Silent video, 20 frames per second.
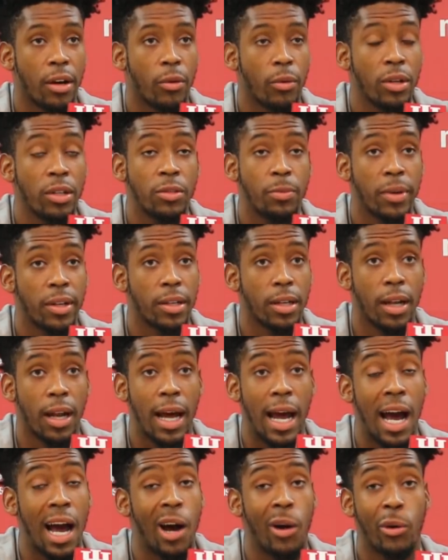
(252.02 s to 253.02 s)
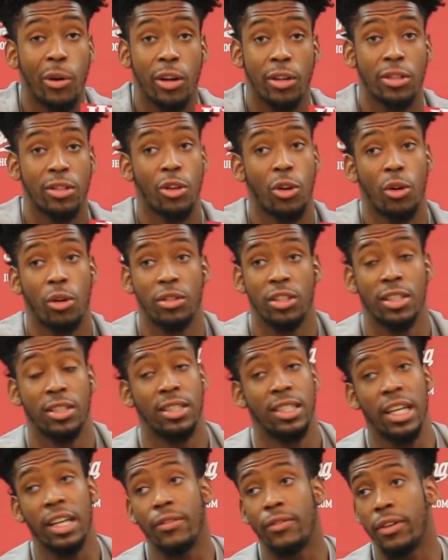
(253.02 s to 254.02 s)
We spent an hour or so on
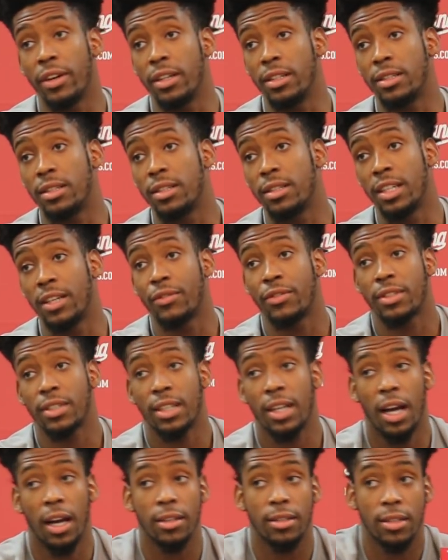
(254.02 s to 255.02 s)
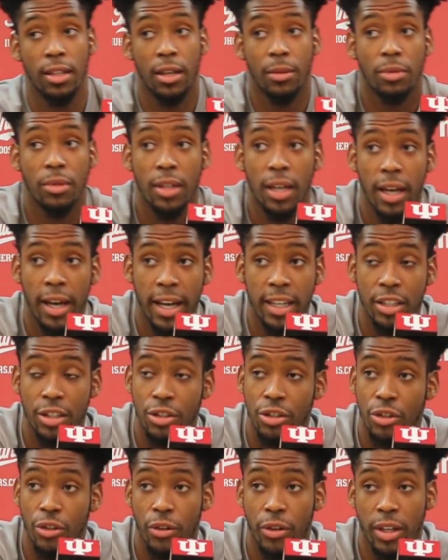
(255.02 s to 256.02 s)
just defensive concepts,
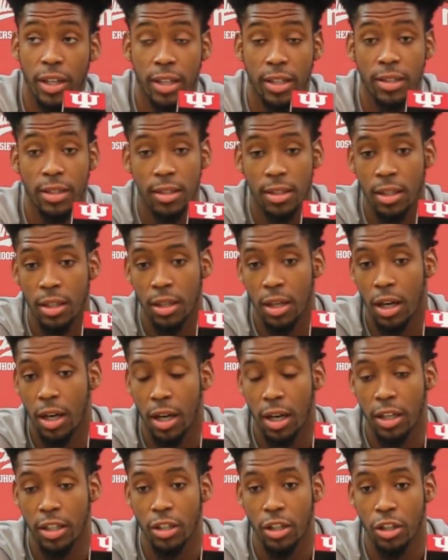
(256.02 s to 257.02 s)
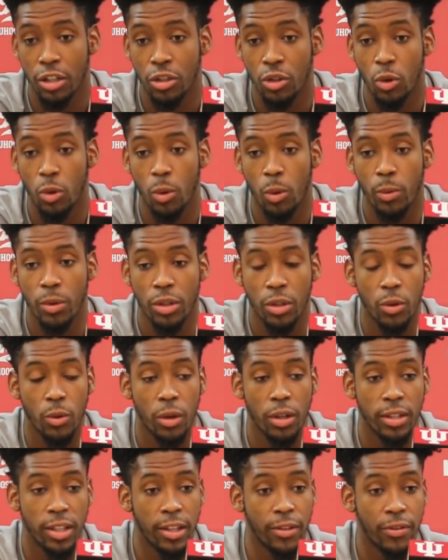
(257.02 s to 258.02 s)
hedging screens, just doing what we do
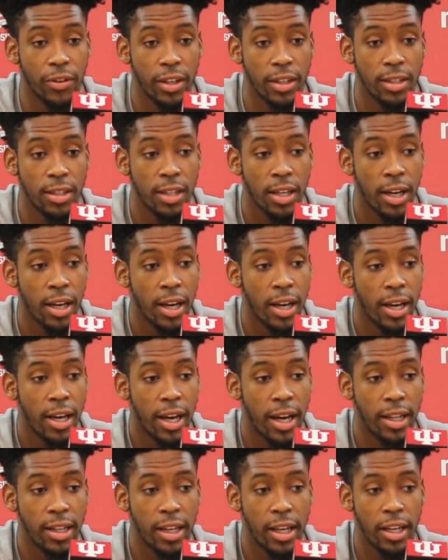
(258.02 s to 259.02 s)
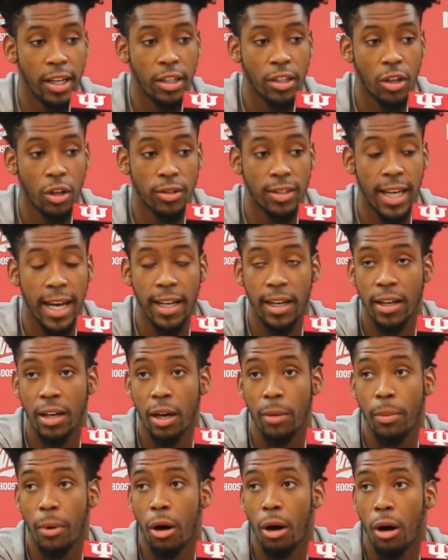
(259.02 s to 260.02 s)
on defense, and then, tightening
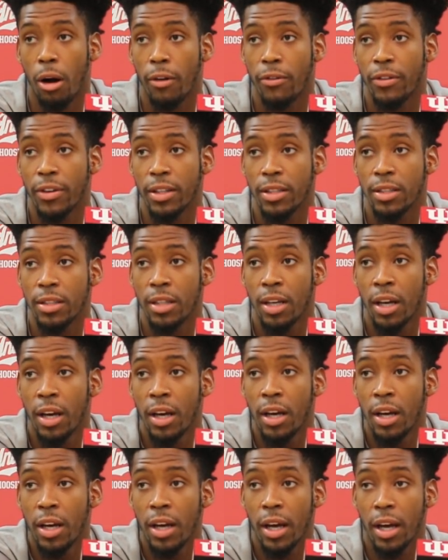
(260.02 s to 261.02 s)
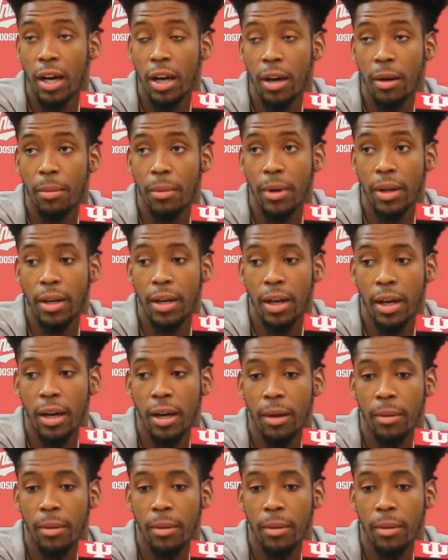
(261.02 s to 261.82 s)
up our offense and